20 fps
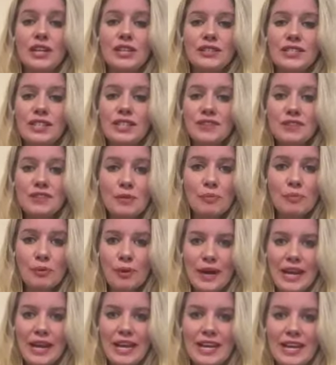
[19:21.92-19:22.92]
You just have to
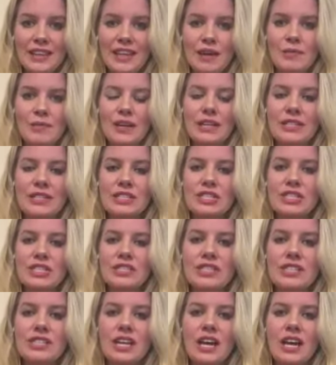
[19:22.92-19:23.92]
breathe. I mean, it's
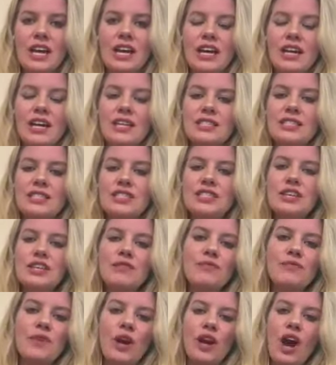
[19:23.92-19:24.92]
just
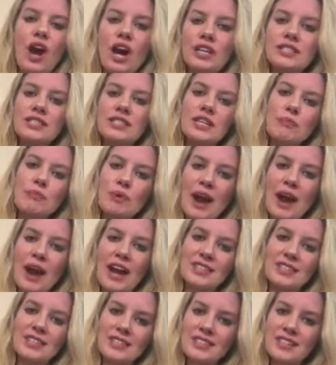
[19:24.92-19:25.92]
the constant
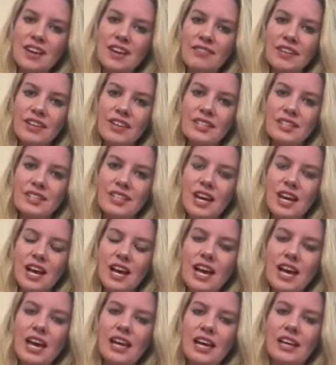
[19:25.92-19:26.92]
practice of it.
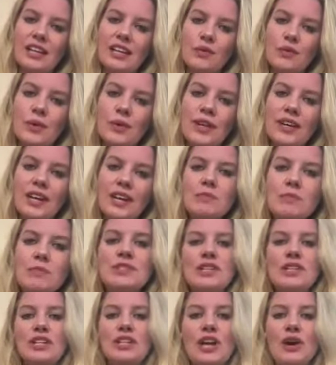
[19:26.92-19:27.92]
And when it
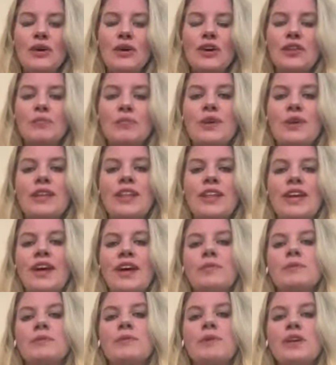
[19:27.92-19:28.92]
comes to yoga, the breathing
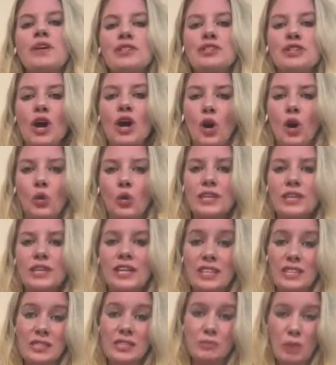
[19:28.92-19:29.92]
helps because you're
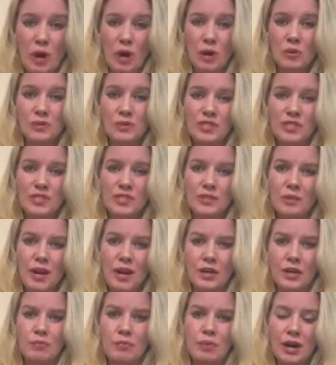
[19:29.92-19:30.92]
holding these poses,
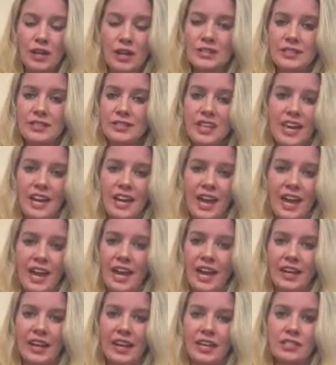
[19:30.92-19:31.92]
right? Your body's saying, hey,
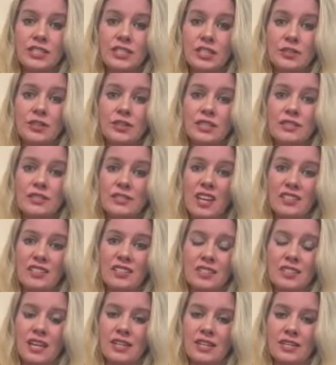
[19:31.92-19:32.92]
I can't do this. Like
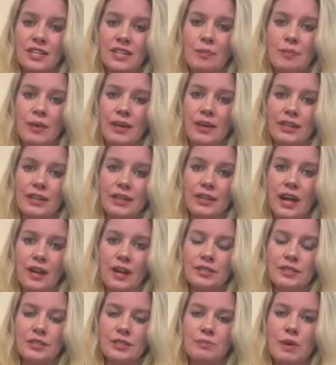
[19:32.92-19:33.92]
stand up, like get
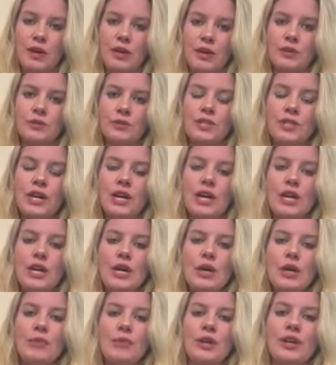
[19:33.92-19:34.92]
out of this pose.
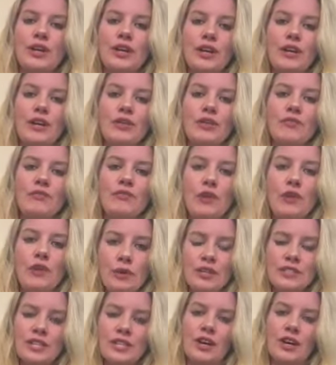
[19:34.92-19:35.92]
But you're
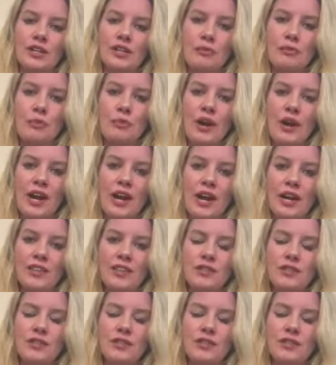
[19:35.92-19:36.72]
focusing on your breath.